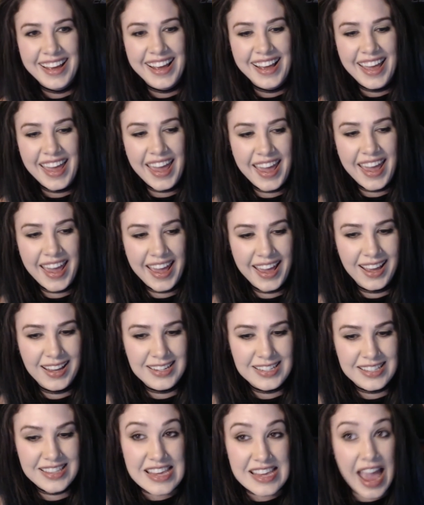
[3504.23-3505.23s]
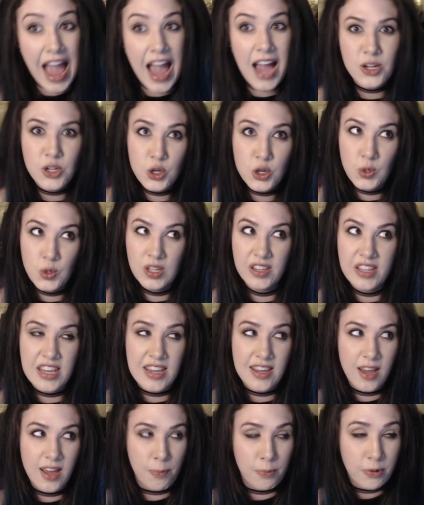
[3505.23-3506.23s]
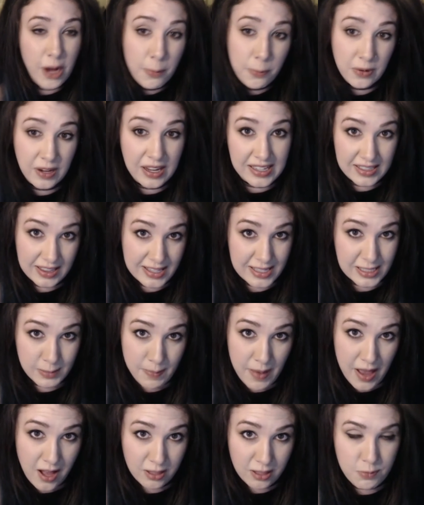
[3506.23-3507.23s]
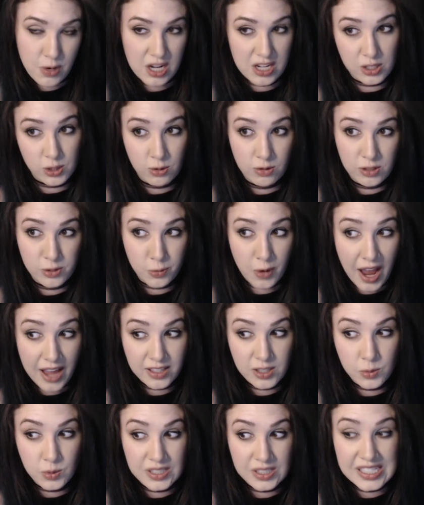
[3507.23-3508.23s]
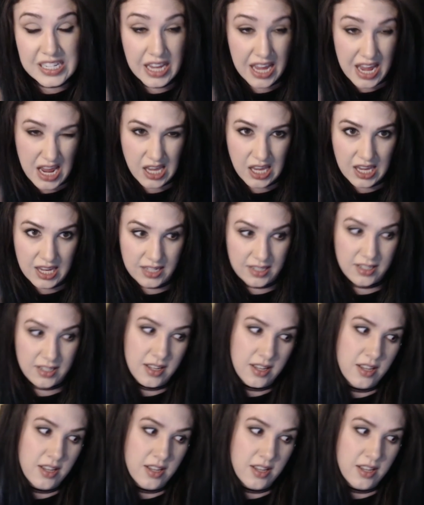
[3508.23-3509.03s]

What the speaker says: And the actually appropriately spelled Brennosaurus Rex was taken.